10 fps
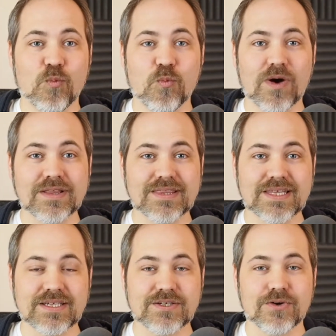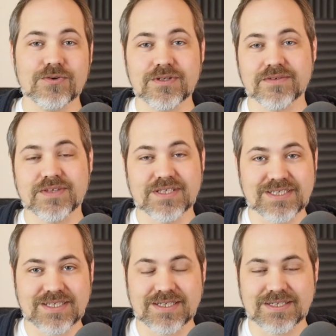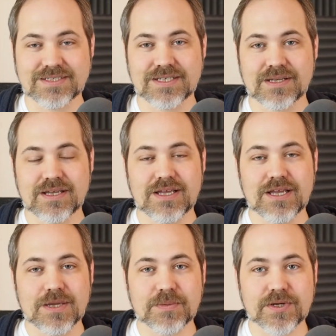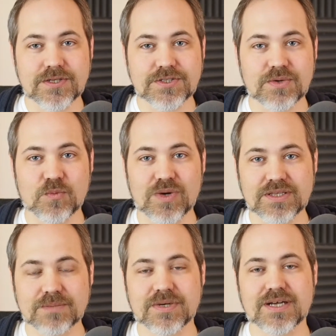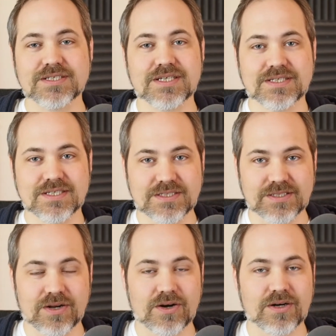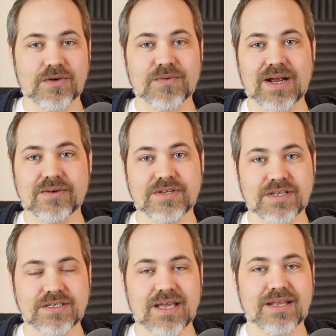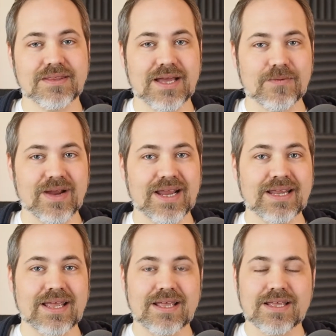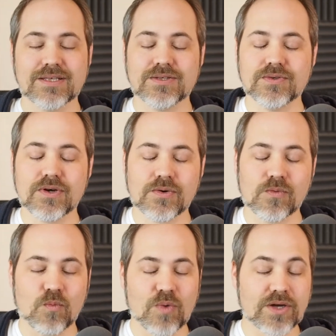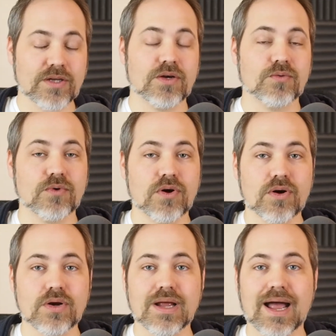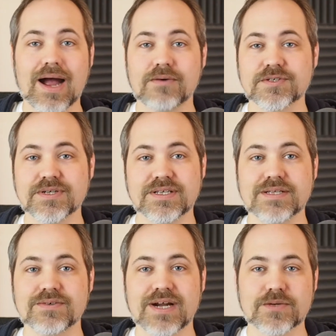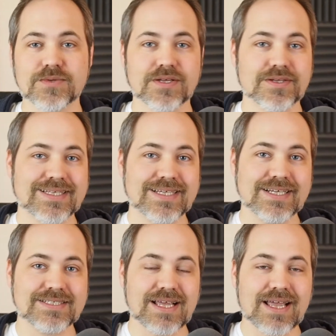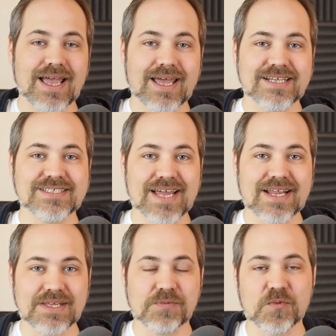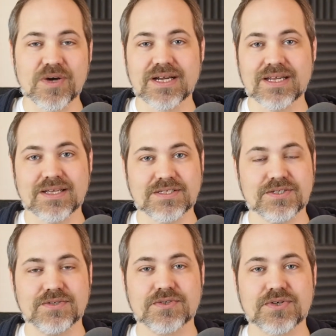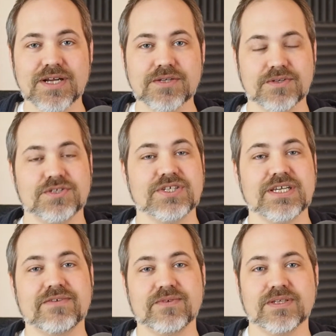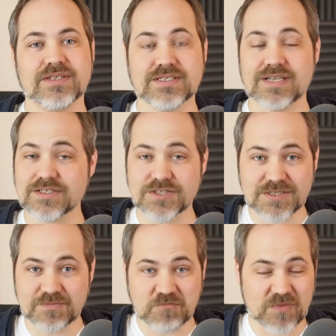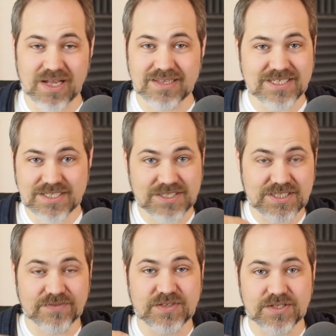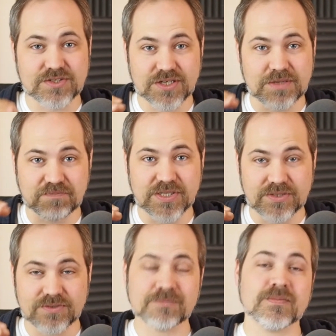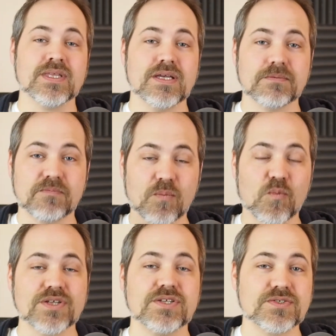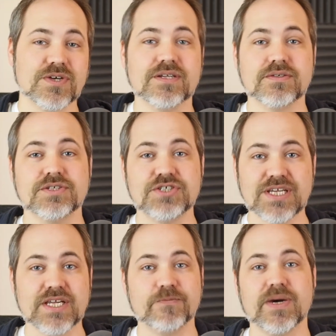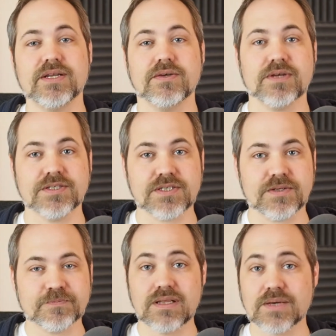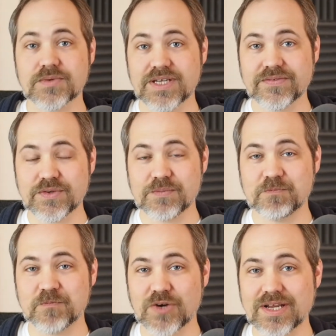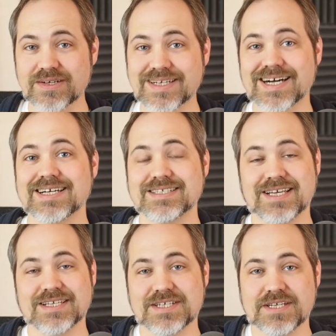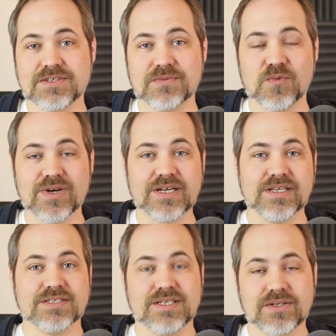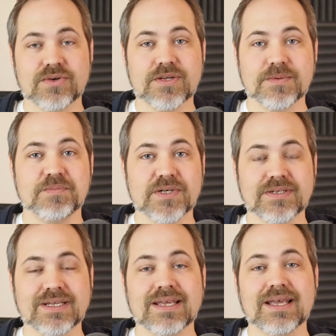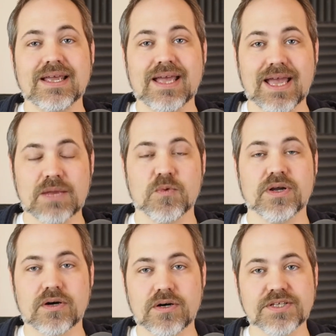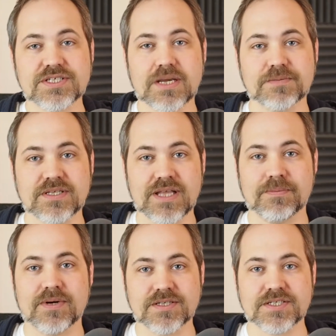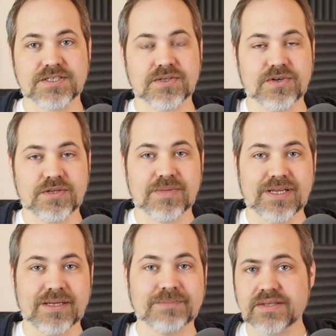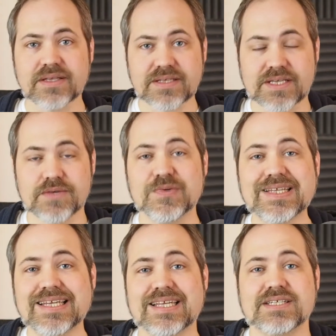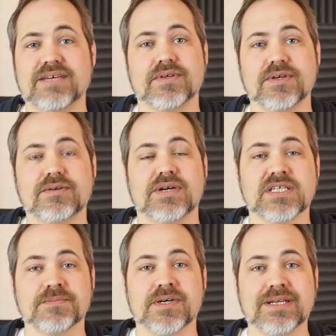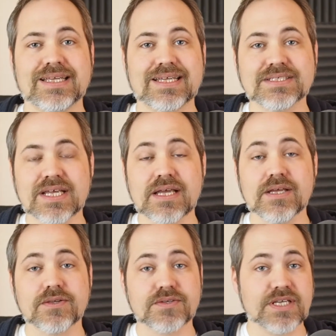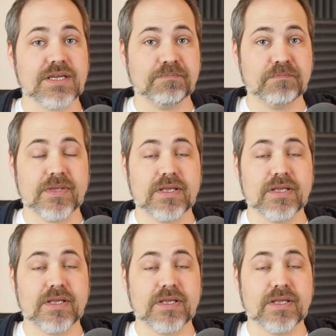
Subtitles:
what the goal of this is, but also what the processes are around it. That way, you know what could go wrong, how it's going to interact with other things, and exactly what it is you're trying to achieve with this. Not just a list of stuff that you're trying to build, but what you're trying to achieve by doing so. That will give you greater context into what it is that you're going to be building and what all the steps in that process are going to be. The other thing you really need to have a good grasp on is your team.